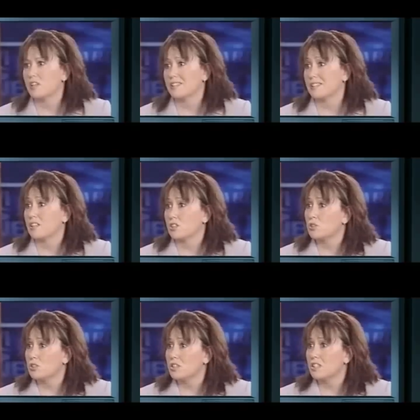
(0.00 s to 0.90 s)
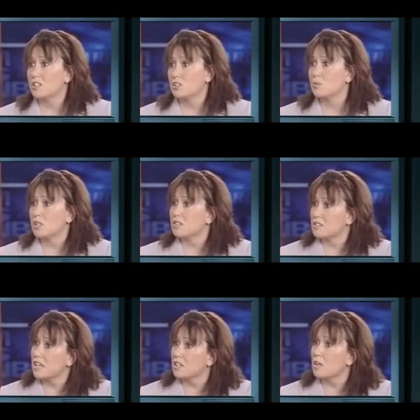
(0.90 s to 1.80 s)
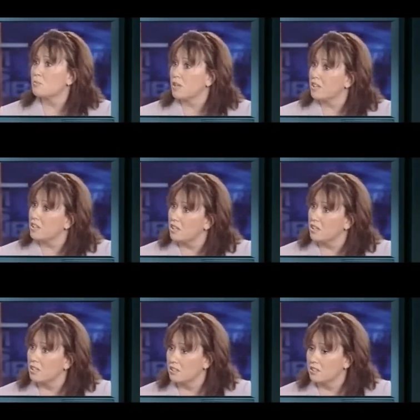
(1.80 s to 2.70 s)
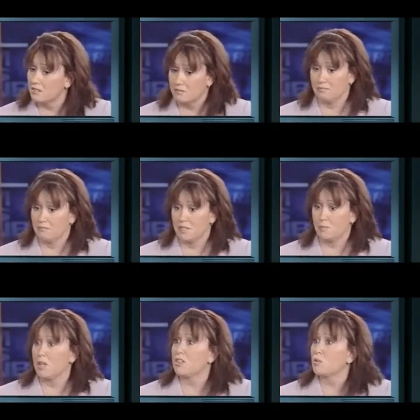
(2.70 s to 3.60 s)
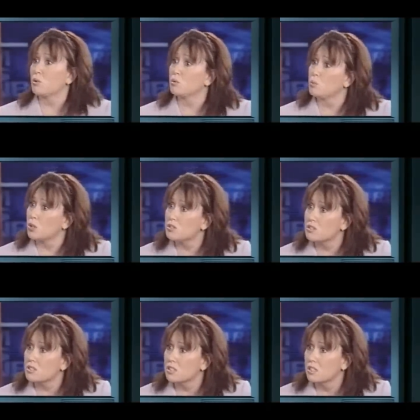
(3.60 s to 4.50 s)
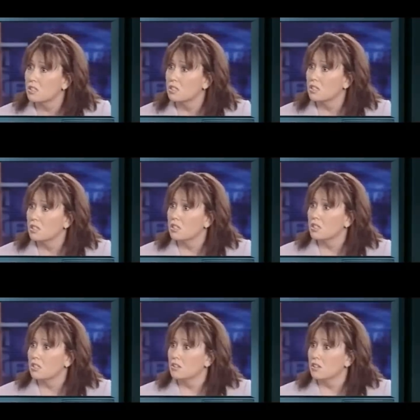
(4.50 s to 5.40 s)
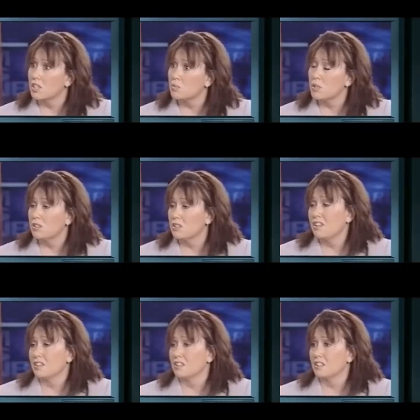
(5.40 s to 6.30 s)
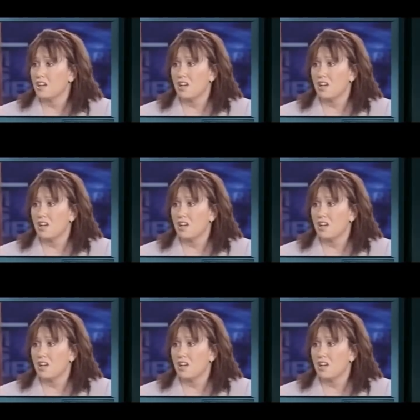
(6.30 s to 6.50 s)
of the United States, don't you think they should be able to stand up and, and, and speak their own words? They should go under oath. They should be, yeah. In